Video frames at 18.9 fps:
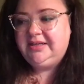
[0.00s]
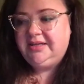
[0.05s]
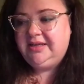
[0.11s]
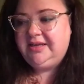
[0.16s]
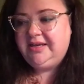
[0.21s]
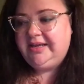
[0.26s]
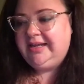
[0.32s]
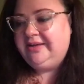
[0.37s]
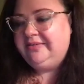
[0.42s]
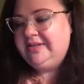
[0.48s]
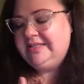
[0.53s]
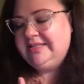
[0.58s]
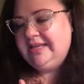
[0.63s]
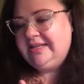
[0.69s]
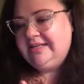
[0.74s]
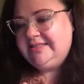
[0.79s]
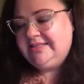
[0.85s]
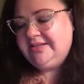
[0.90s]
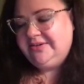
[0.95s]

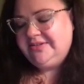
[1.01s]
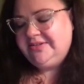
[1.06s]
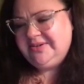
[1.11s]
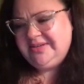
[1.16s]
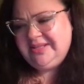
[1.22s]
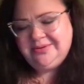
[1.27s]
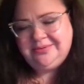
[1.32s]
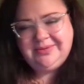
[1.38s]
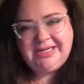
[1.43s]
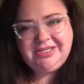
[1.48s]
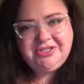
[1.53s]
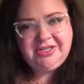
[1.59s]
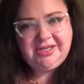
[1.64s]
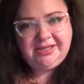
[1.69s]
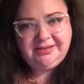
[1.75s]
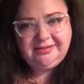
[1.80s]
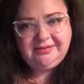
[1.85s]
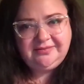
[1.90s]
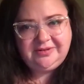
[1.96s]
and so yeah, the
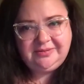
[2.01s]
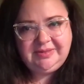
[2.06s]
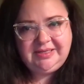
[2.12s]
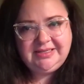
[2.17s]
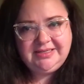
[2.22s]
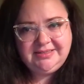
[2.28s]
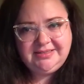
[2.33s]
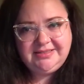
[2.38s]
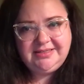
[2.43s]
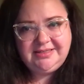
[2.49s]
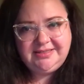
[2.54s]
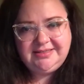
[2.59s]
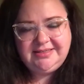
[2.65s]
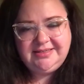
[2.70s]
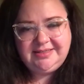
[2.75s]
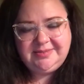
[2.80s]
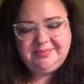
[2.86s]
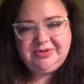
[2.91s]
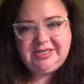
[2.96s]
retching for me
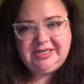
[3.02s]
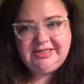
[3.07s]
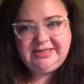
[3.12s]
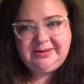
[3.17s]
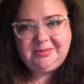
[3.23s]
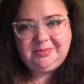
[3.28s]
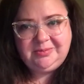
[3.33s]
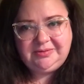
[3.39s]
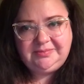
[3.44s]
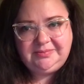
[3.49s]
is pretty terrible.